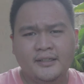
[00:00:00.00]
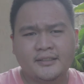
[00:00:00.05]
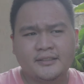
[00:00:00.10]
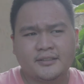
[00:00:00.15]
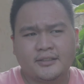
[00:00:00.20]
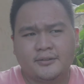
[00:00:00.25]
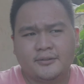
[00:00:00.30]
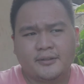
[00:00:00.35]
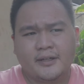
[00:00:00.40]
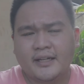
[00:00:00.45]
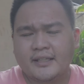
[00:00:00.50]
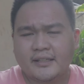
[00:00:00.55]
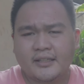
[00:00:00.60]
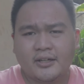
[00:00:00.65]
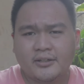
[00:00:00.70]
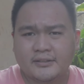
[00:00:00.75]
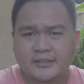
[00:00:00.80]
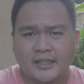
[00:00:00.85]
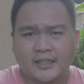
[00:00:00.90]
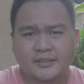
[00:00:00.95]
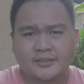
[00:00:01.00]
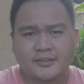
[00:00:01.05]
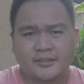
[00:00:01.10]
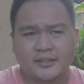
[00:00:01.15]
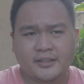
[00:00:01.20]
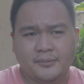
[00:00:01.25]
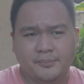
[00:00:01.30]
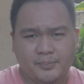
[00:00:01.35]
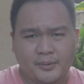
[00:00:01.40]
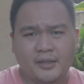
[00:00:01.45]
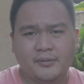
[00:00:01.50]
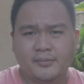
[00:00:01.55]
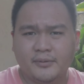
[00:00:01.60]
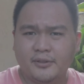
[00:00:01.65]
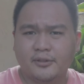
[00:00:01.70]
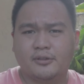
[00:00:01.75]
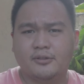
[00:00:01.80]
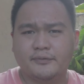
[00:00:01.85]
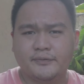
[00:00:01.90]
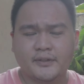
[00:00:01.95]
So right now it's actually
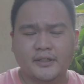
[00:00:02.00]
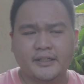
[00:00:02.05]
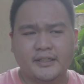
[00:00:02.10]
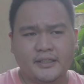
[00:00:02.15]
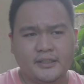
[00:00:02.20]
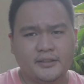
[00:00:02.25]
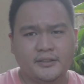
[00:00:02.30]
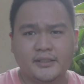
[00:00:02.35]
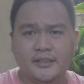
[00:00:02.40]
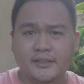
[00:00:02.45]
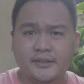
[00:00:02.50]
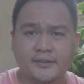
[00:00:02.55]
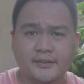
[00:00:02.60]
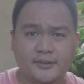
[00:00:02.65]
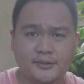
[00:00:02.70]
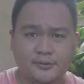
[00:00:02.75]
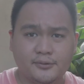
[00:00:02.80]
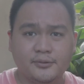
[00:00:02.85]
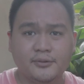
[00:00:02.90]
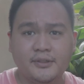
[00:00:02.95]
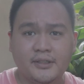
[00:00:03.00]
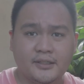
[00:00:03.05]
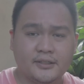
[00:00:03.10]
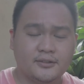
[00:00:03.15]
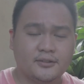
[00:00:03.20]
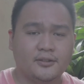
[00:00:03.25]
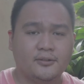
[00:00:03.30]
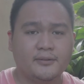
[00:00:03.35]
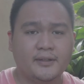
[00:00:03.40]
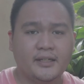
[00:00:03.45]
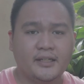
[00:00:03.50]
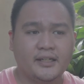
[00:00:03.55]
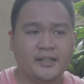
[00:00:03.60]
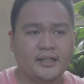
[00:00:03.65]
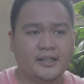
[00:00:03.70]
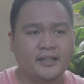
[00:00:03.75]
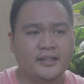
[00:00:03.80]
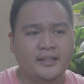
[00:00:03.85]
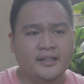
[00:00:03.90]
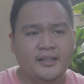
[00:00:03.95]
probably over a year, nearing 2 years
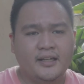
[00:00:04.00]
already,